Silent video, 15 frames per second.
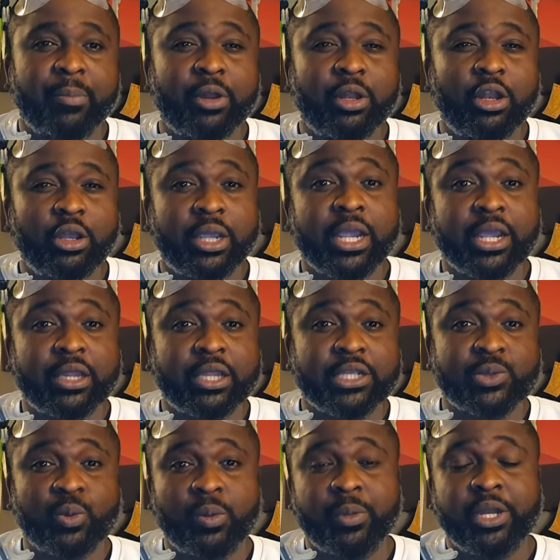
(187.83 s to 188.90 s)
looking at this
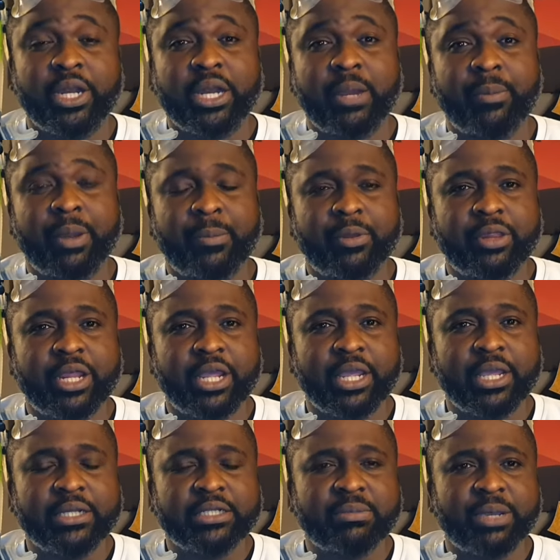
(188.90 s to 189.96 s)
woman, and I remember thinking
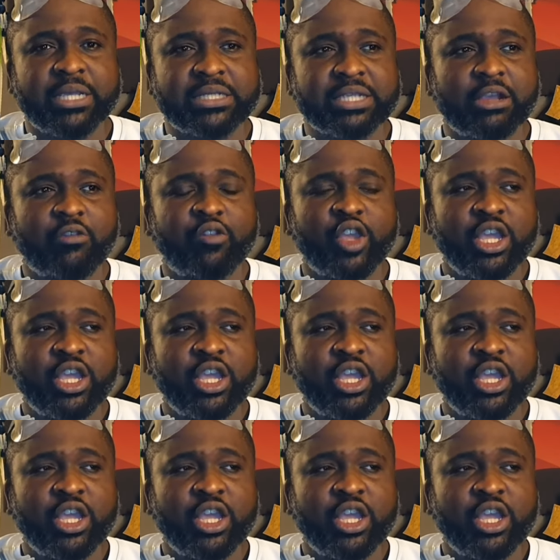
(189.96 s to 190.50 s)
to myself,